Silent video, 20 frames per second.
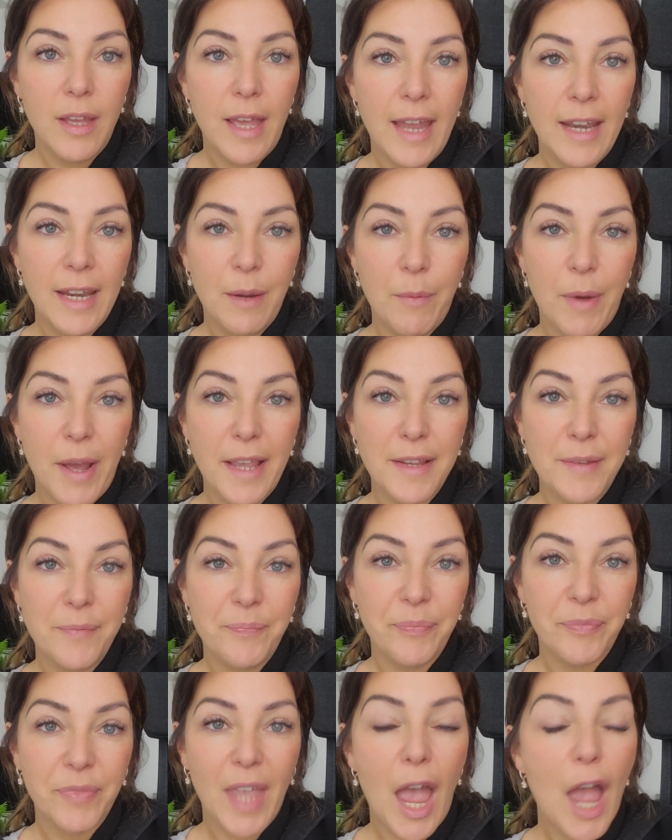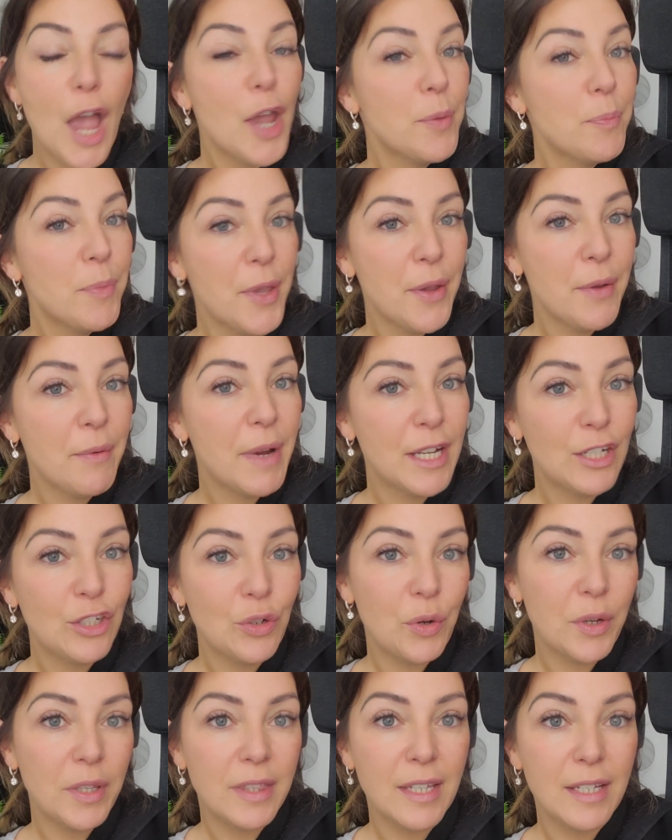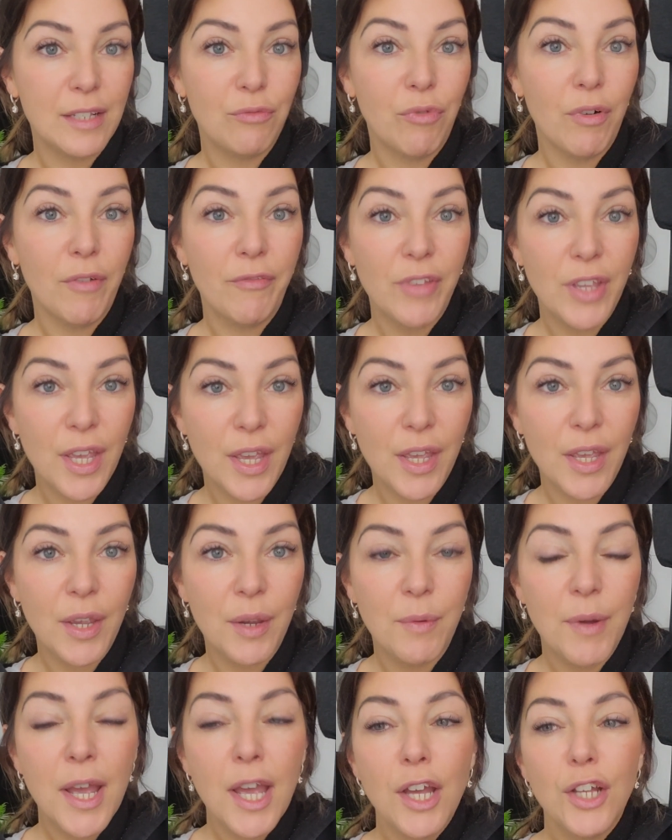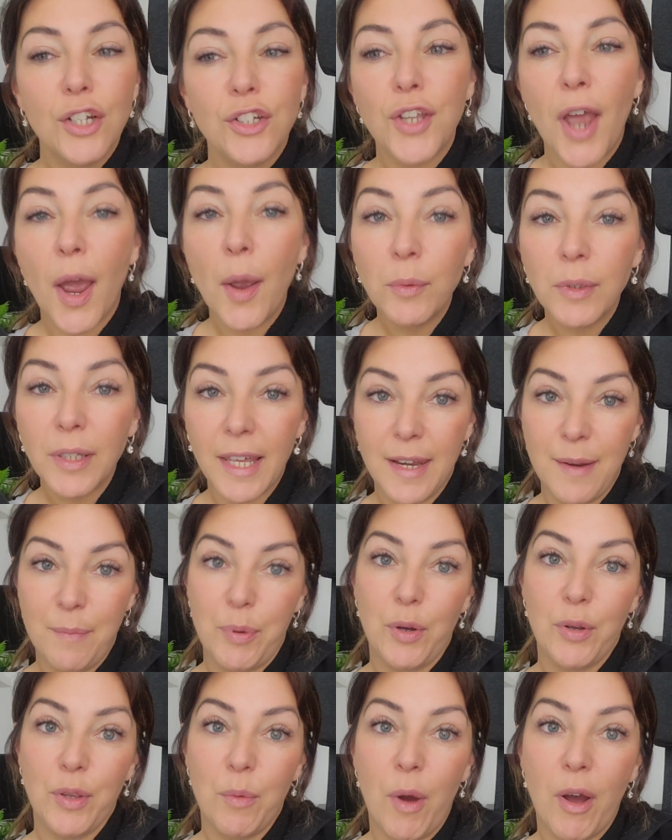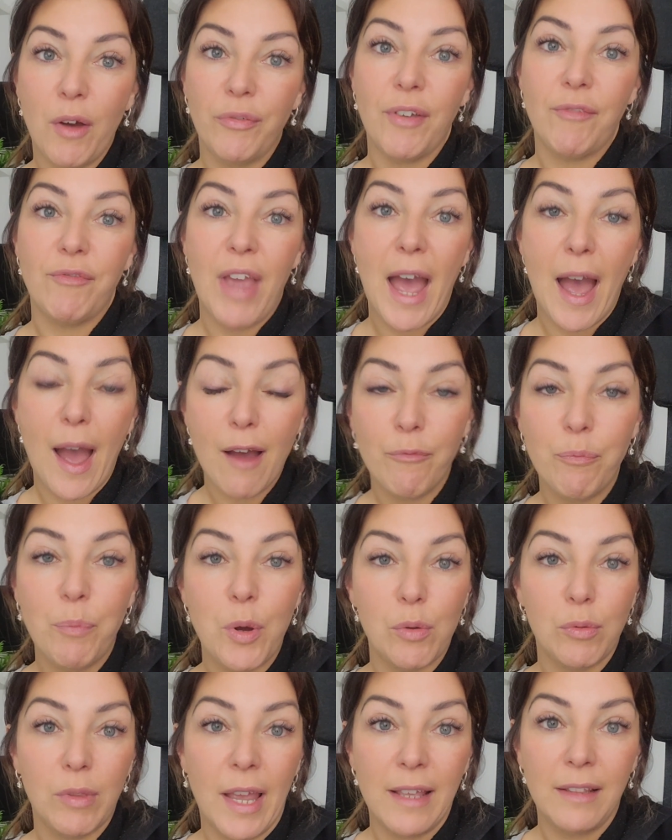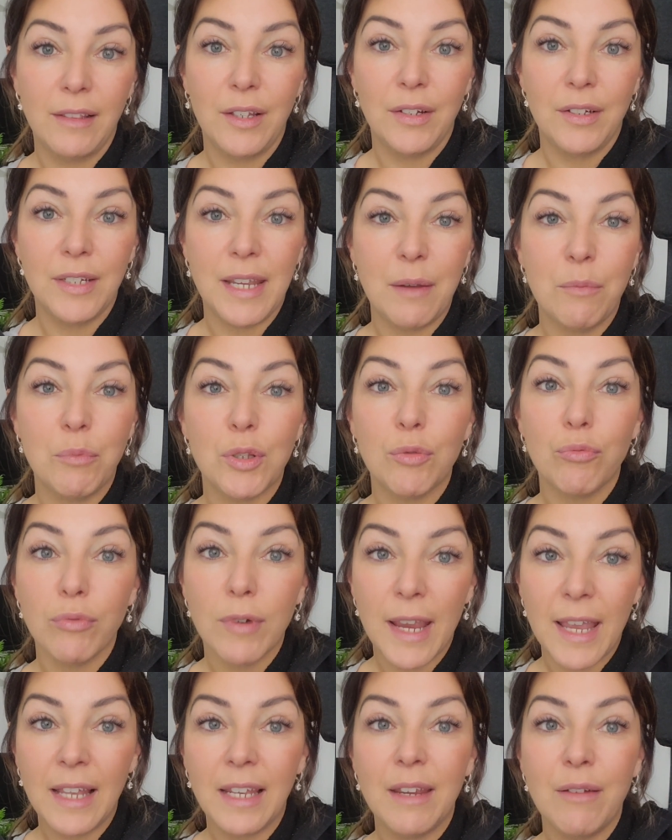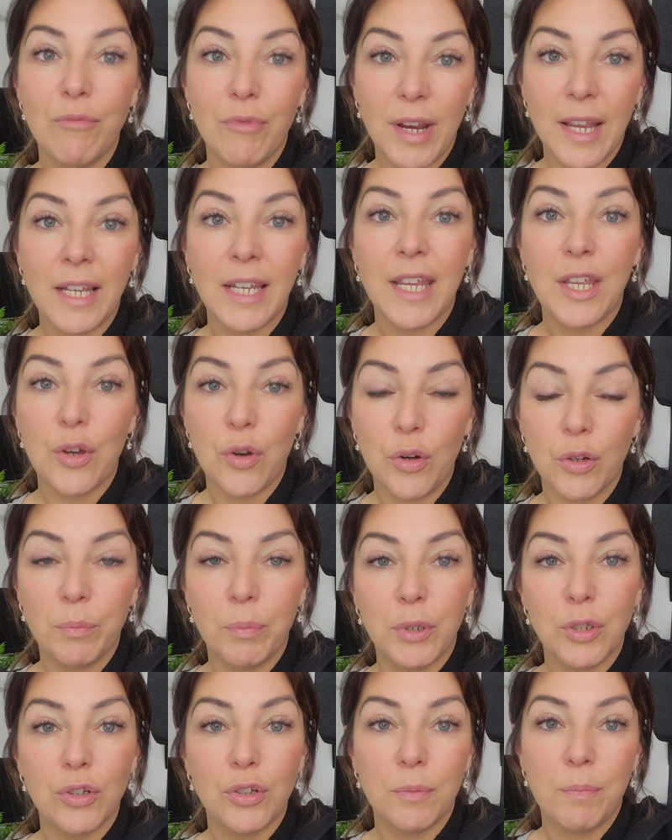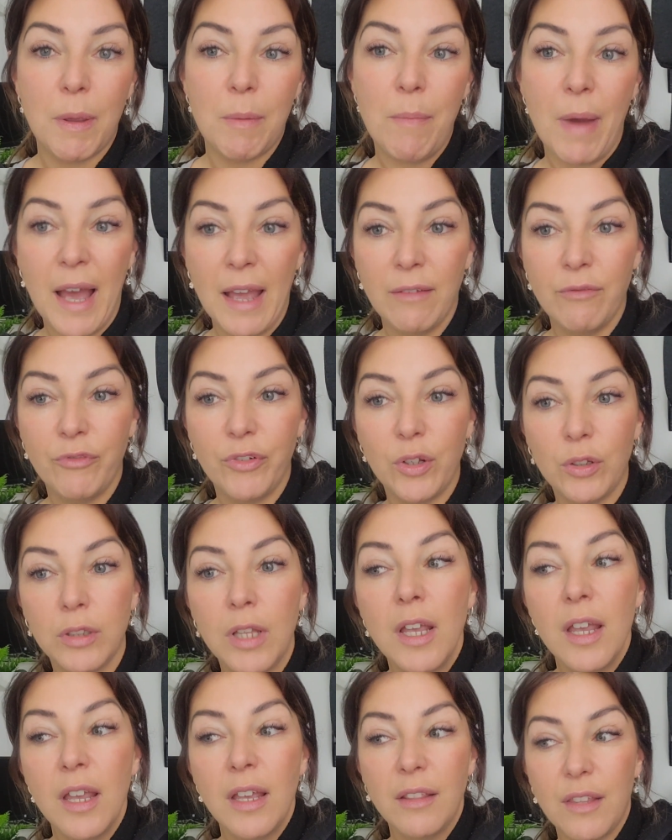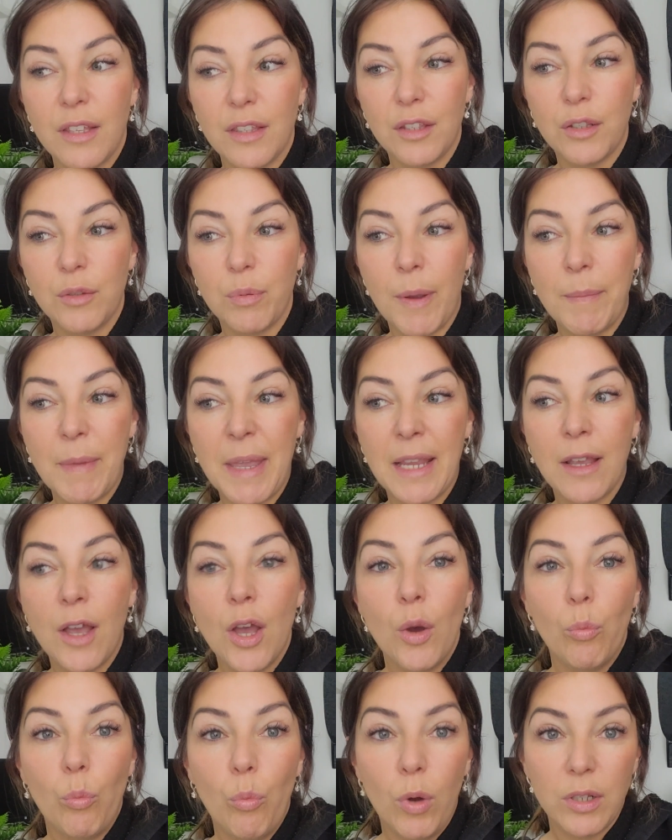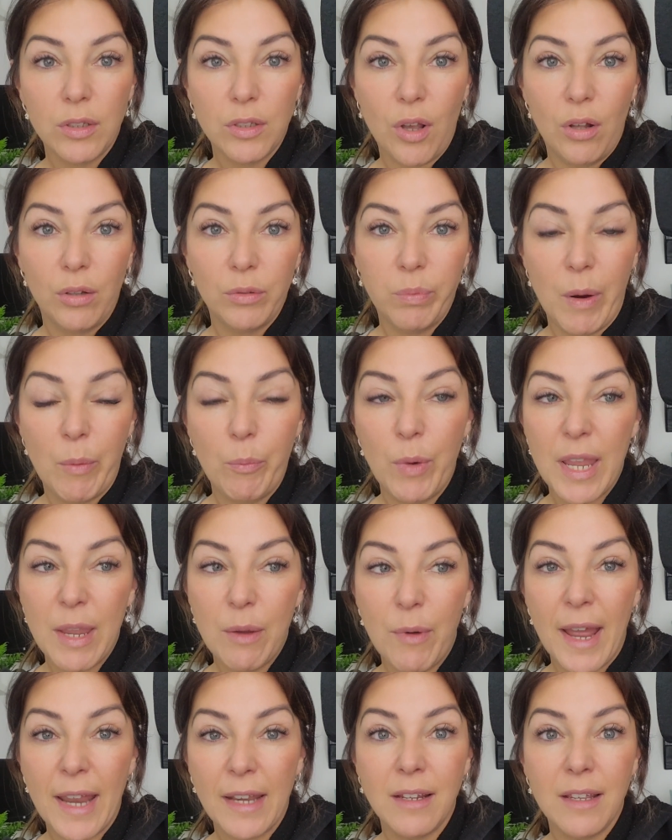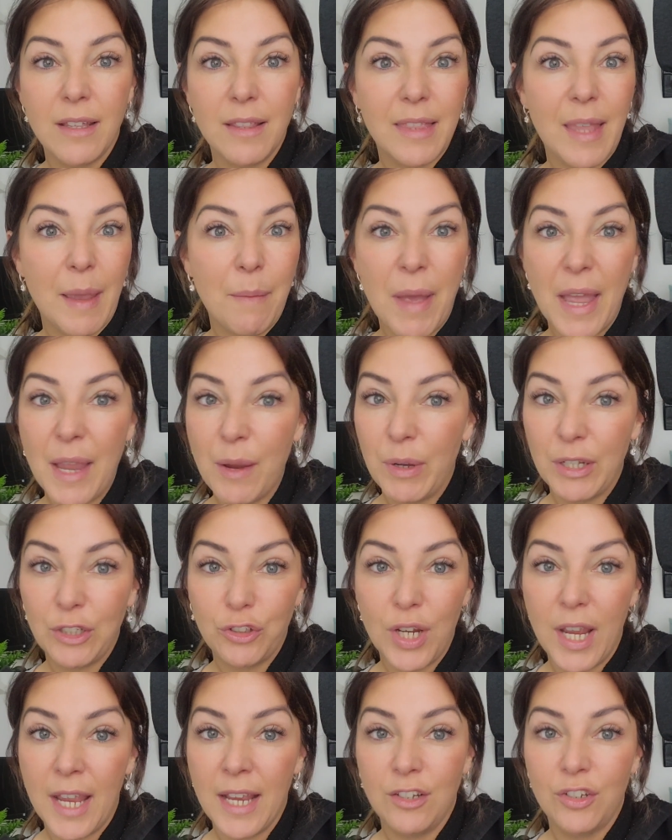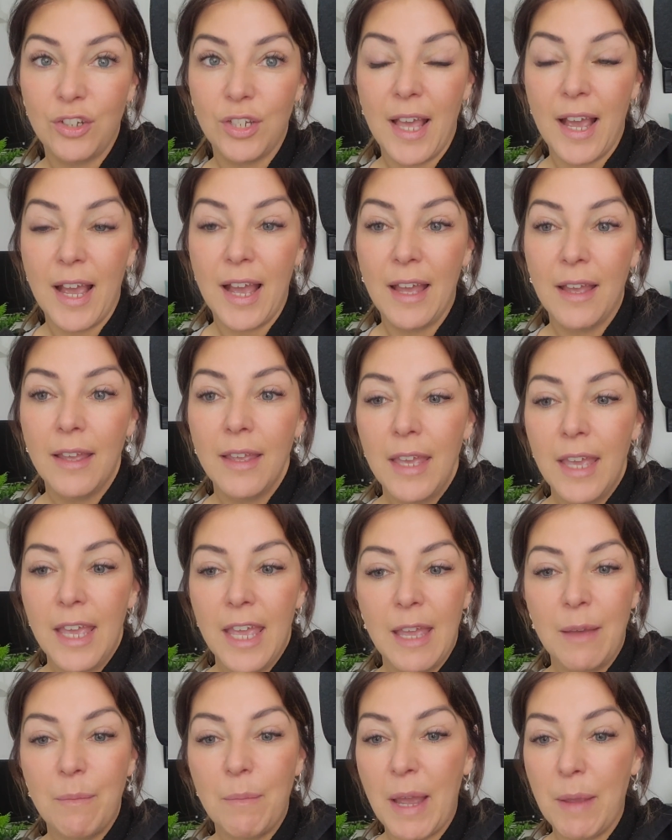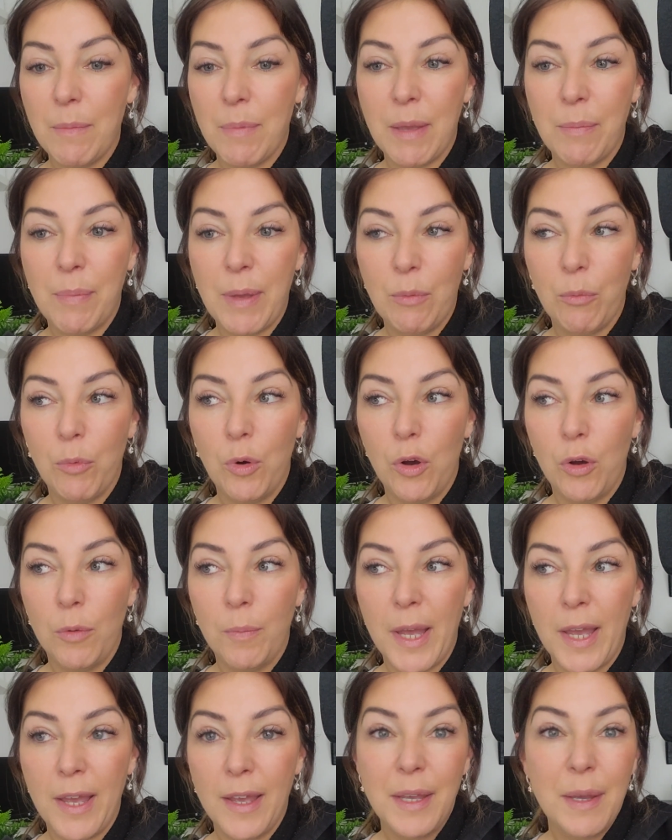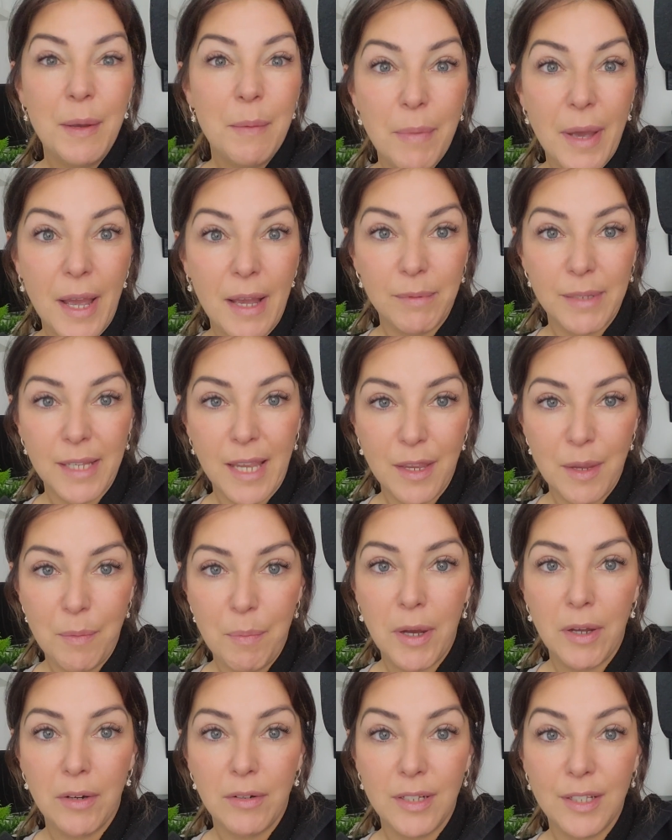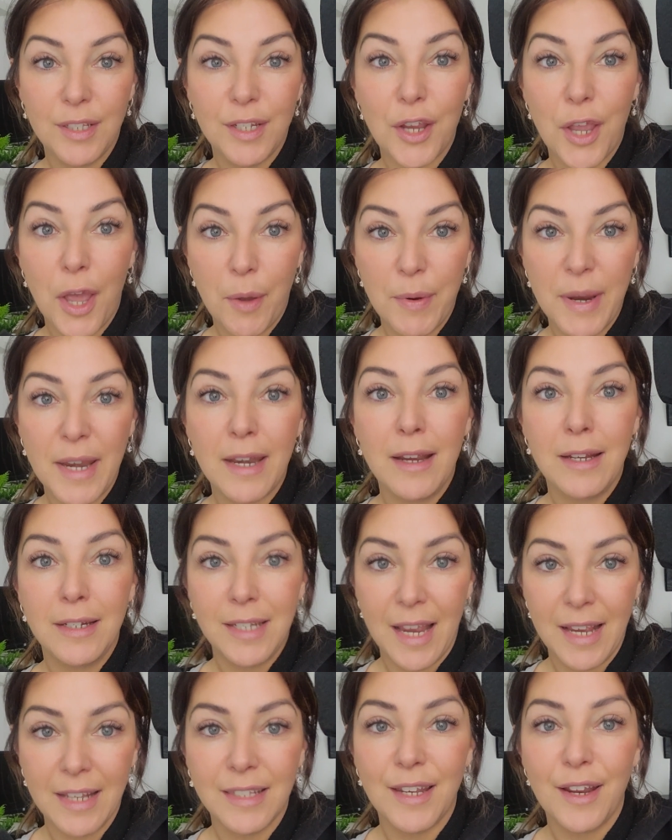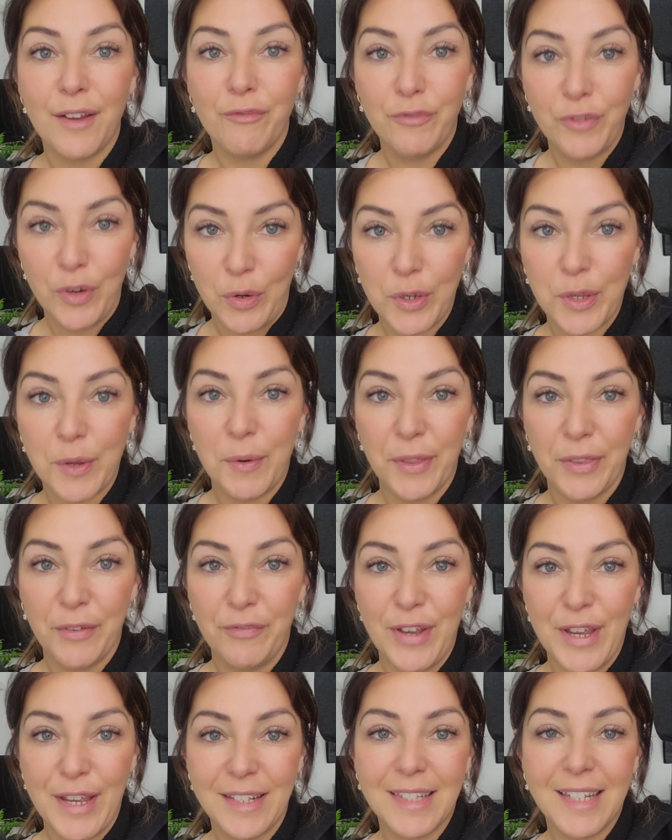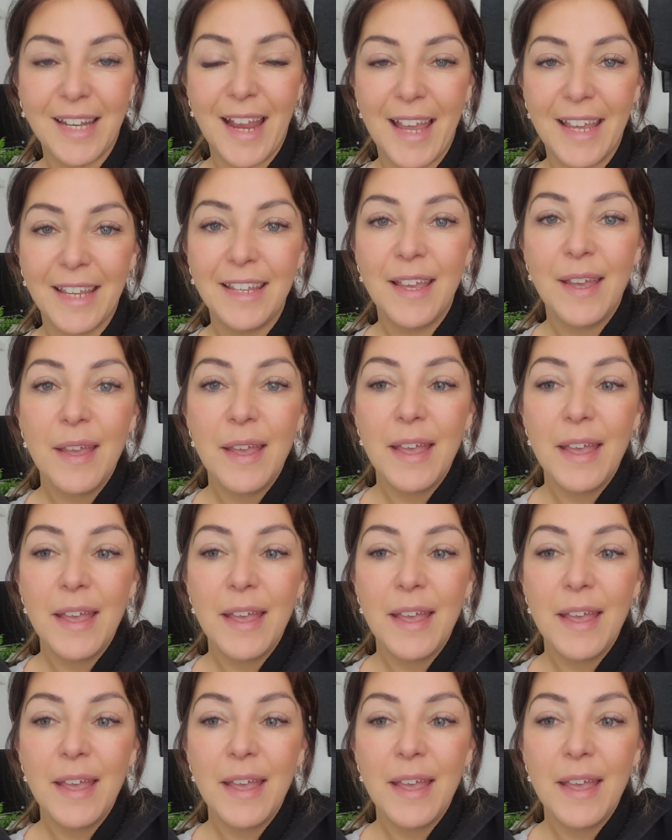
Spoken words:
Anyway, I hope you enjoyed this review. Don't let it put you off if you have booked Lakeland. It was really, really good, but just be mindful that the swimming was cold when we went. They may well change that. It might be a bit warmer. Perhaps get your partners to go in and test it for you on the first day.